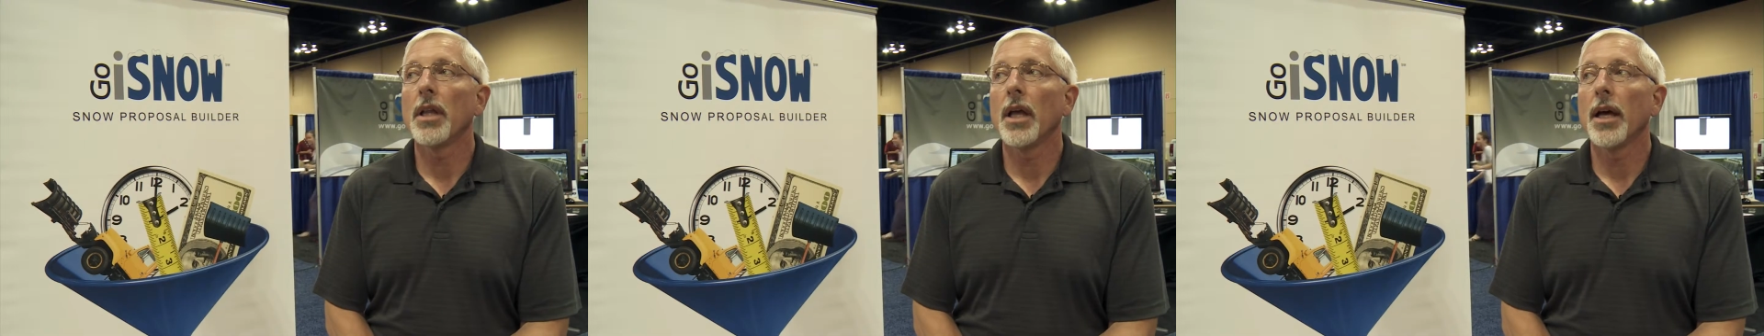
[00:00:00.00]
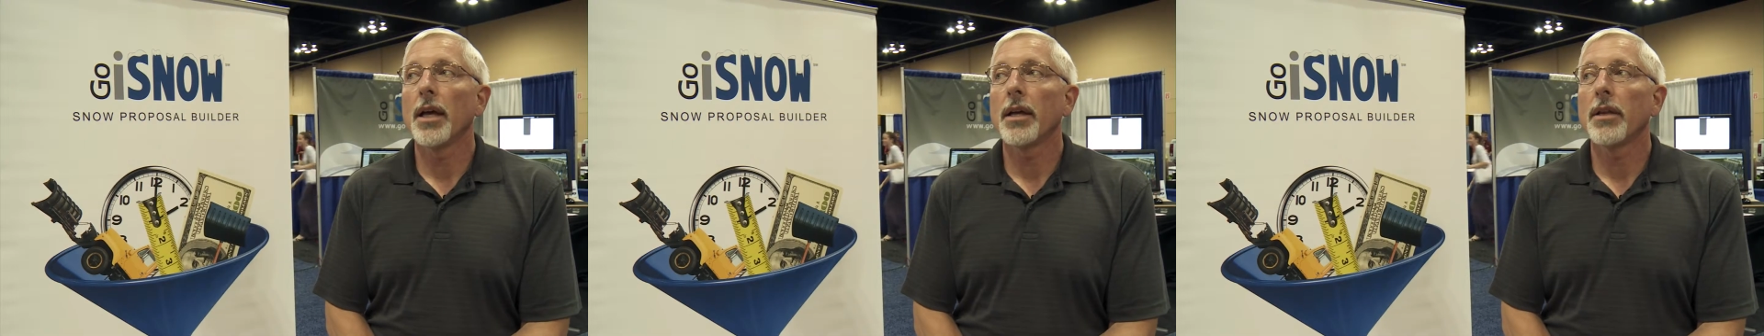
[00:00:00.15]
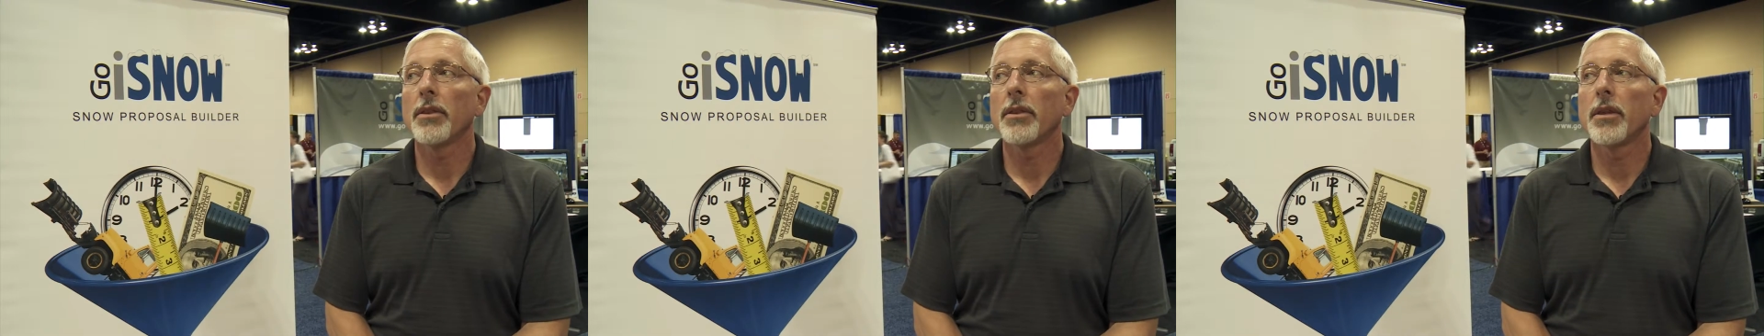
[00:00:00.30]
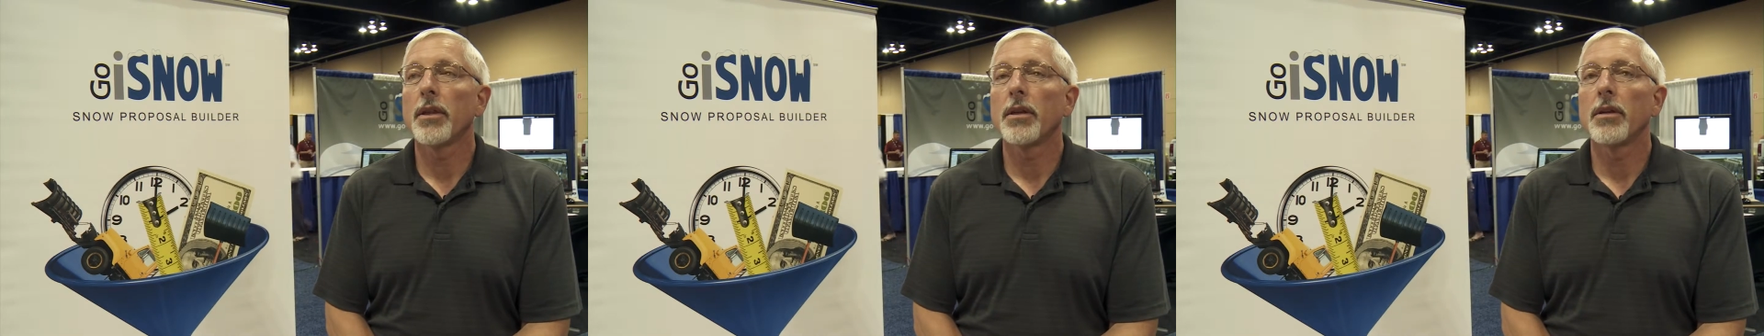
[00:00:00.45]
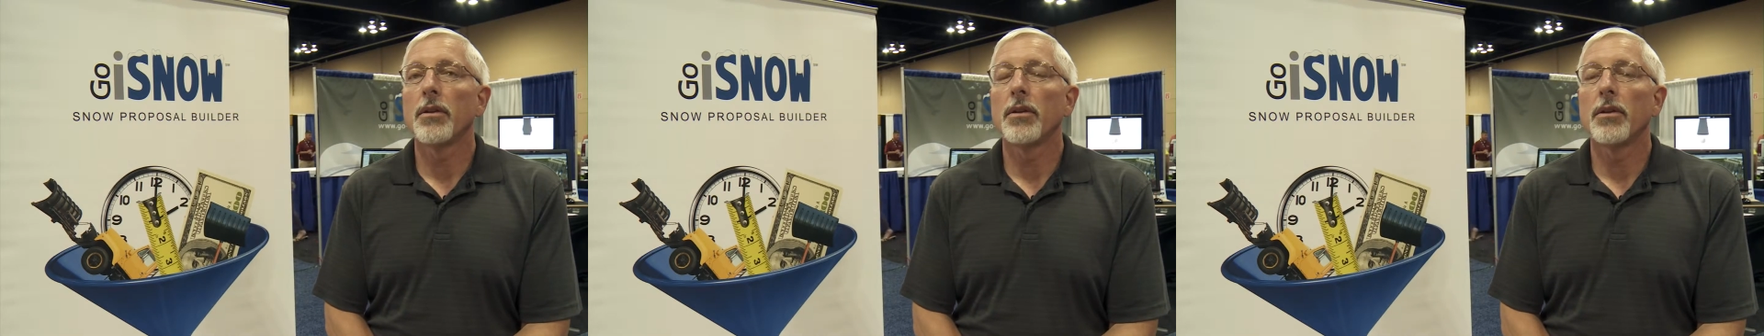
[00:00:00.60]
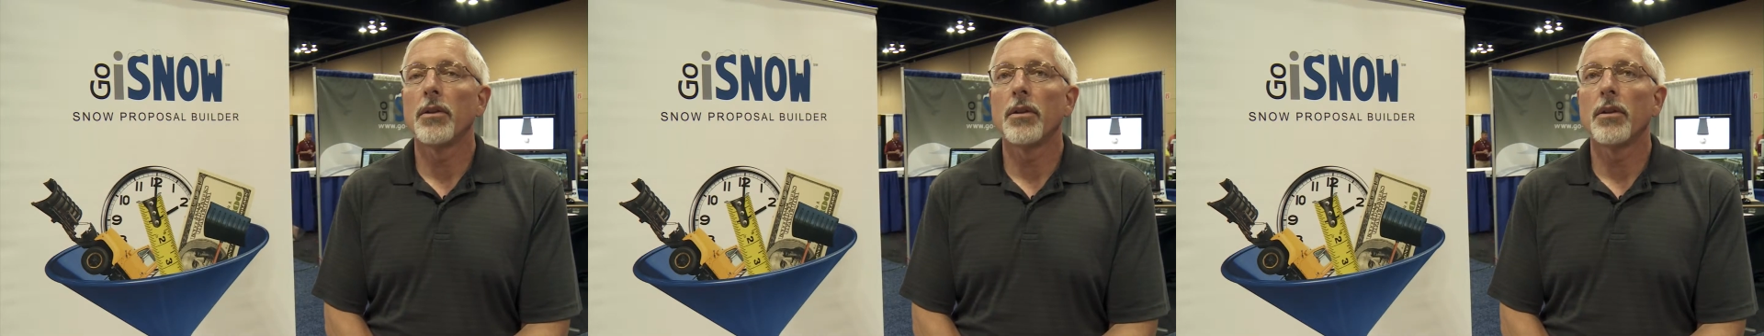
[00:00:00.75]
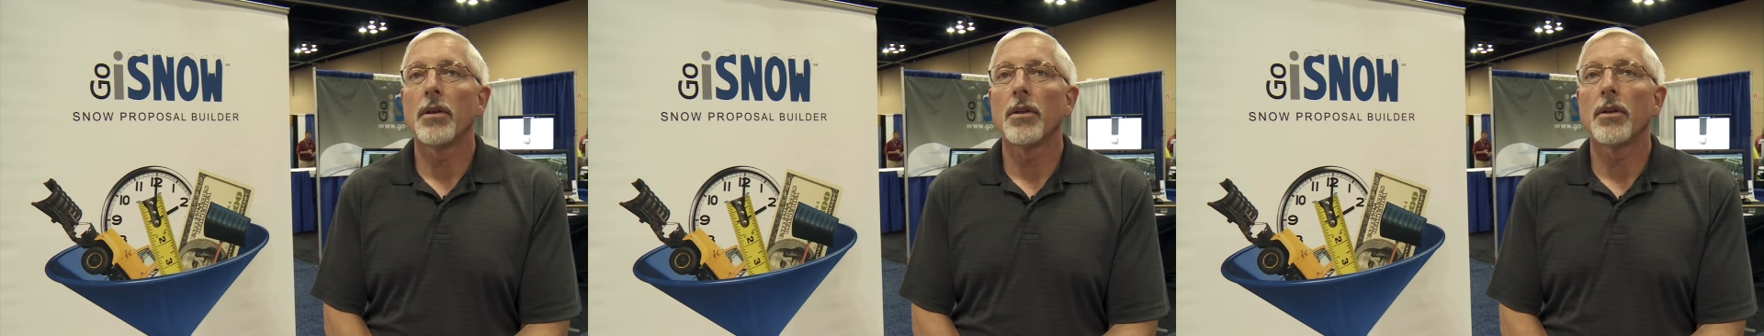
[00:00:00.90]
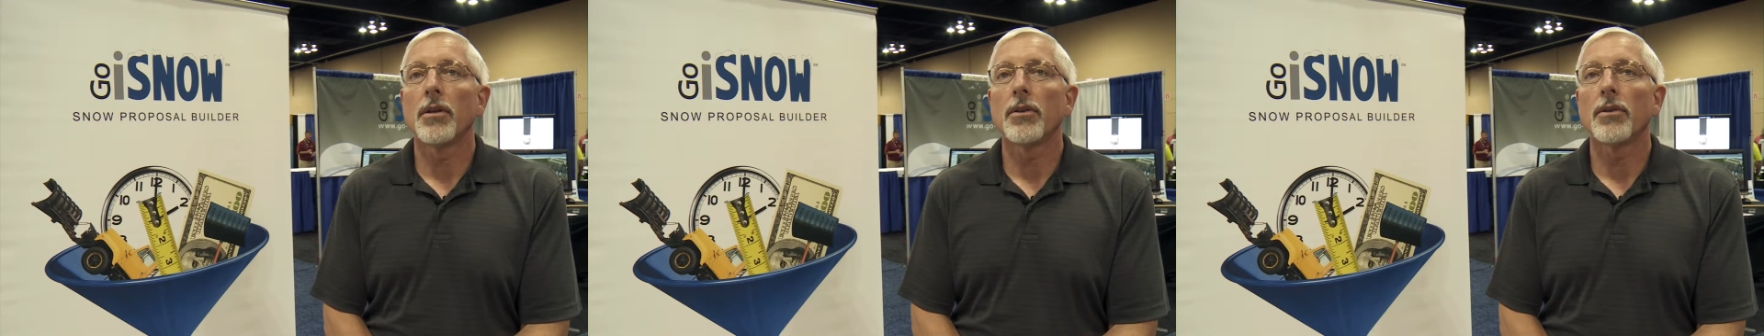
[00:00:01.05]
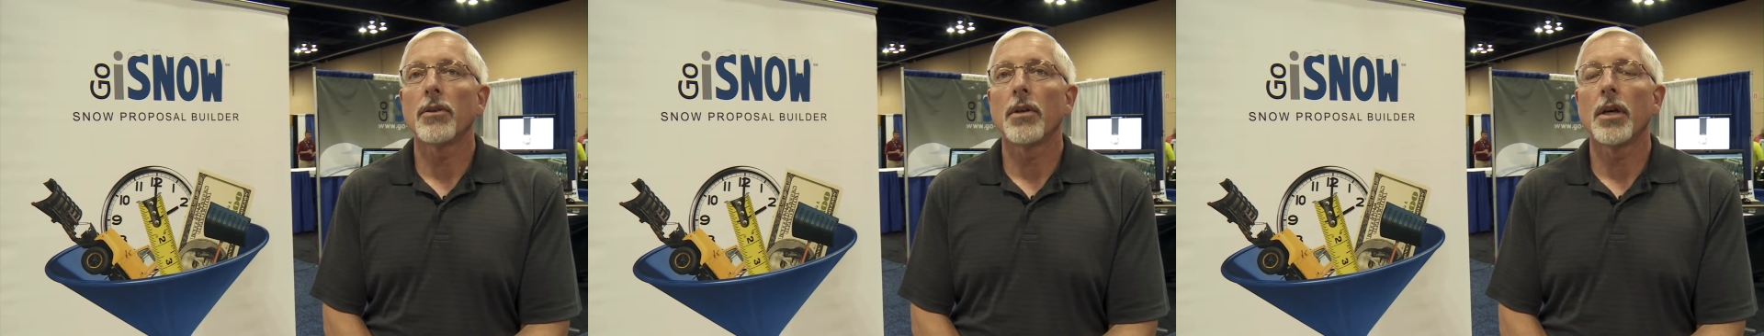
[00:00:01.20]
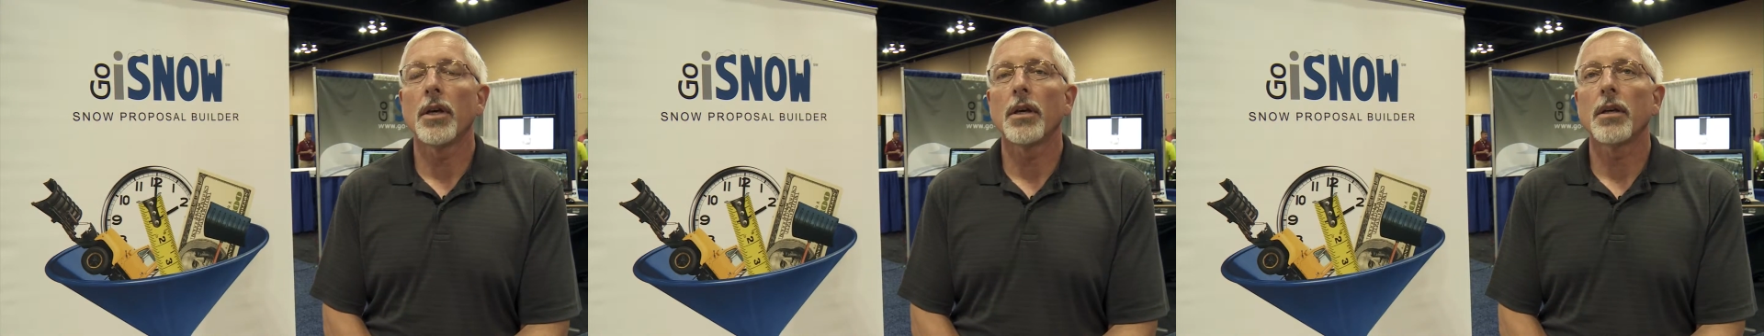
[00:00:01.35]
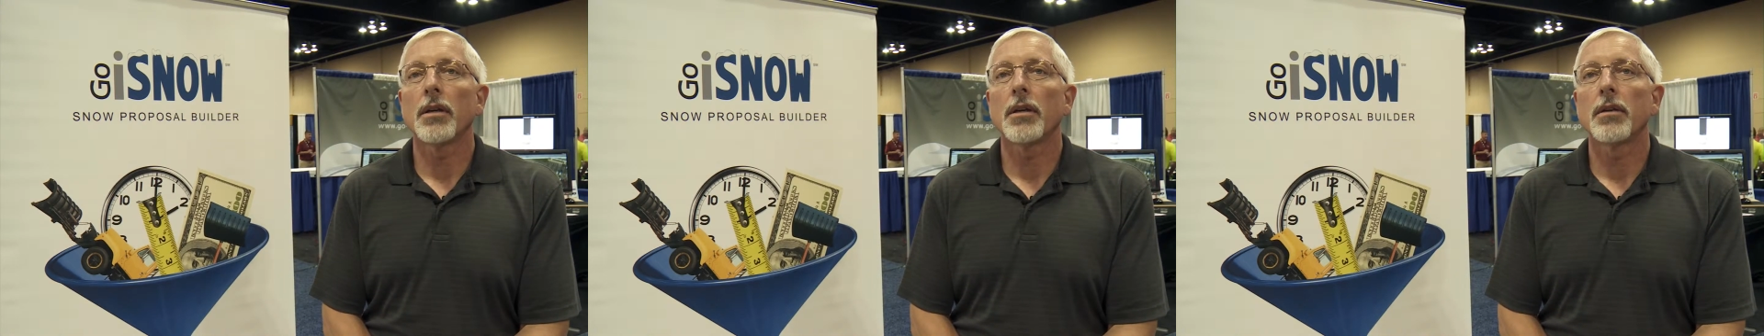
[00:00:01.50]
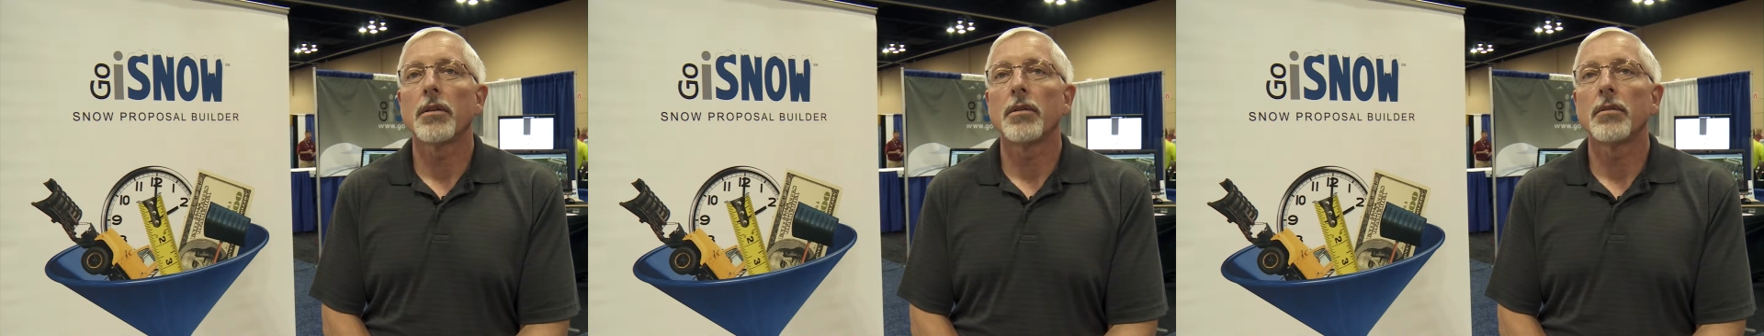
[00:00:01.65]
like that the uh,